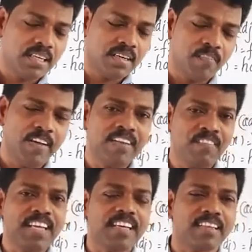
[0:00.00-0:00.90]
When
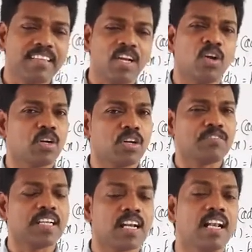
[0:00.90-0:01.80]
we hear the note of
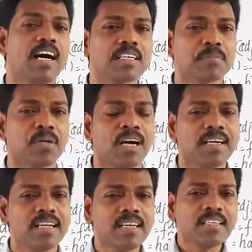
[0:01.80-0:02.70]
that lark bird,
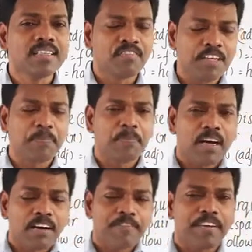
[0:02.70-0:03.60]
we
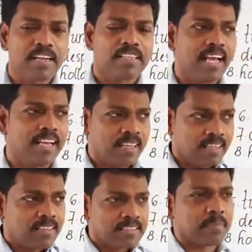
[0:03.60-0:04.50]
feel that
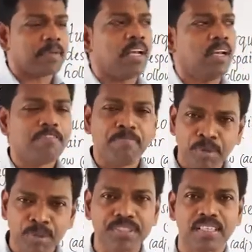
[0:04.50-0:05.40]
some kind of
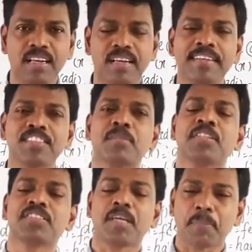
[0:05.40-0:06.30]
musical
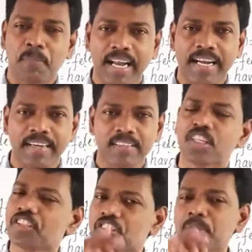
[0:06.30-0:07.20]
instruments are played.
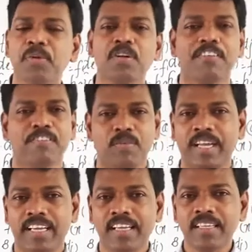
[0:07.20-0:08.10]
Such a beautiful
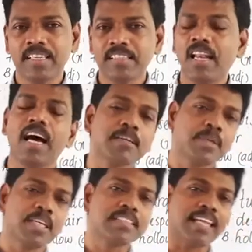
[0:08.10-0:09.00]
way. The lark
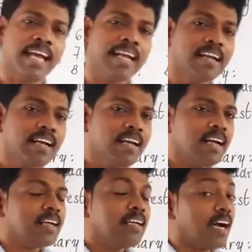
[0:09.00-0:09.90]
bird said,
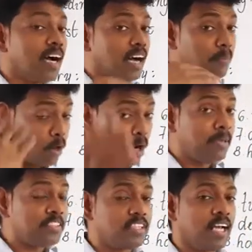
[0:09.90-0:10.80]

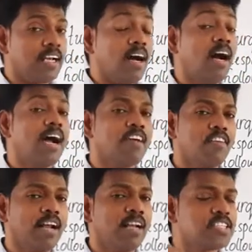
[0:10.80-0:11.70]
promise that I
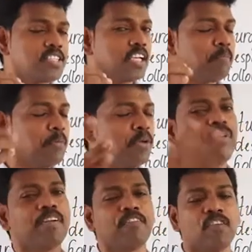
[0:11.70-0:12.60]
will sing
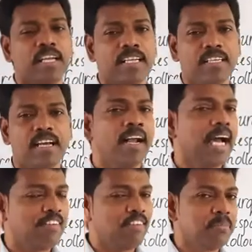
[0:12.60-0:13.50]
beautifully and
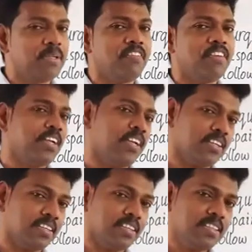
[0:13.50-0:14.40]
I will be the winner.